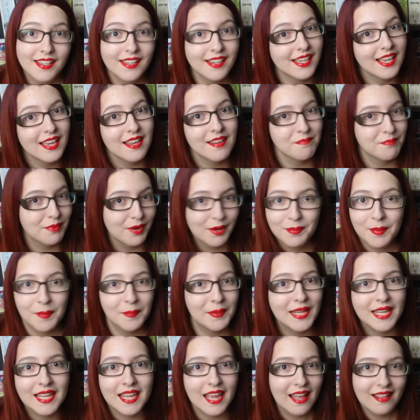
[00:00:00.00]
you can
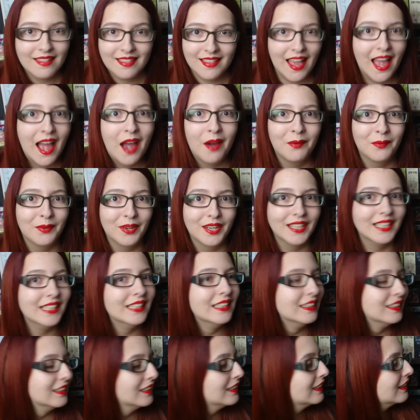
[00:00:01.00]
probably guess how
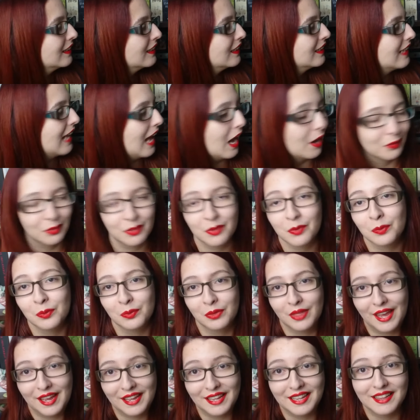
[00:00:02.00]

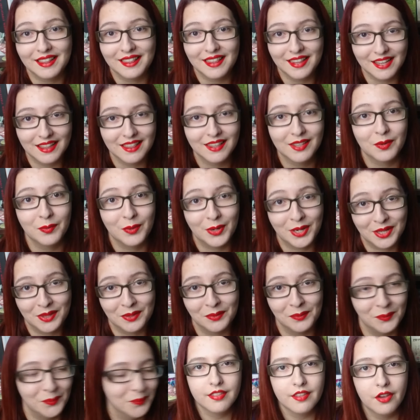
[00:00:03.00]
tall that is. It's quite
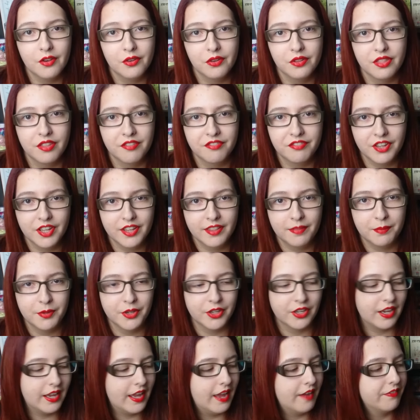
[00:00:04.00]
tall. So the first
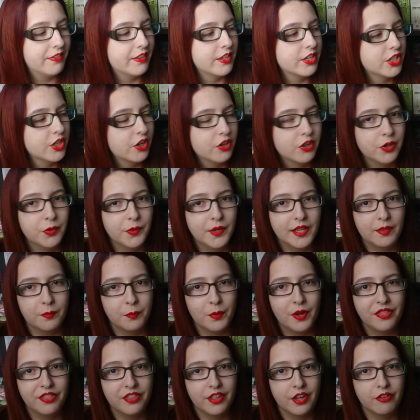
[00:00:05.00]
book I have to show you is
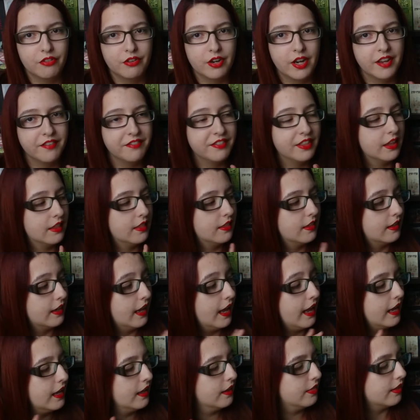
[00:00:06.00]
one that arrived
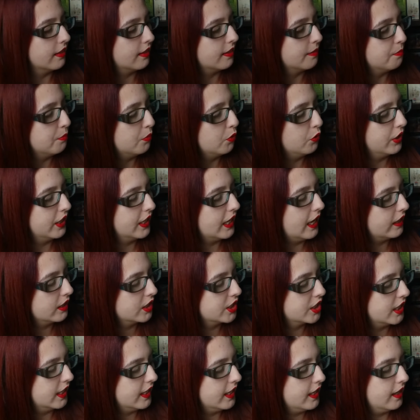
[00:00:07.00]
today, this morning
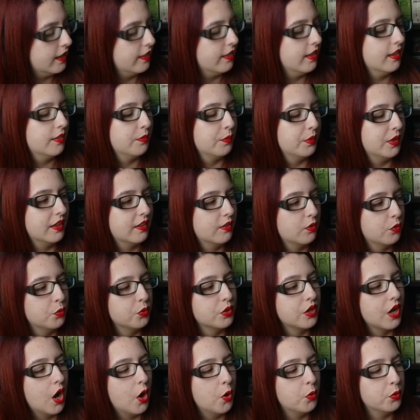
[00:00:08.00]
actually, and this one is
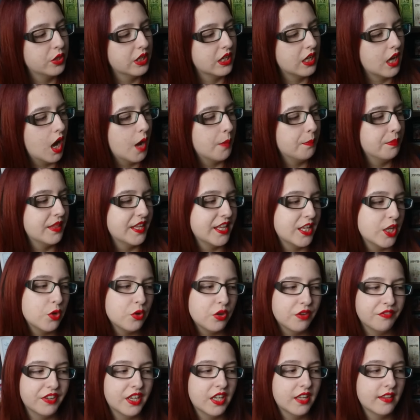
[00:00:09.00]
called Holding Up the
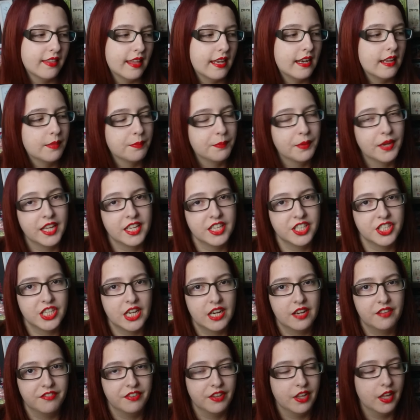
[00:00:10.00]
Universe and it's by
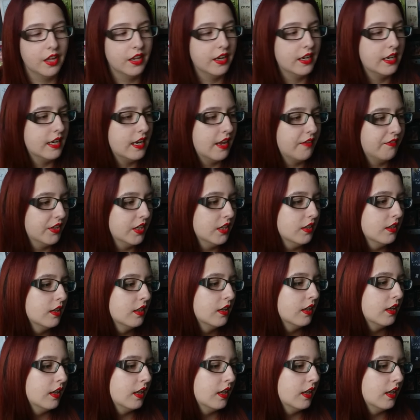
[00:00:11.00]
Jennifer Niven,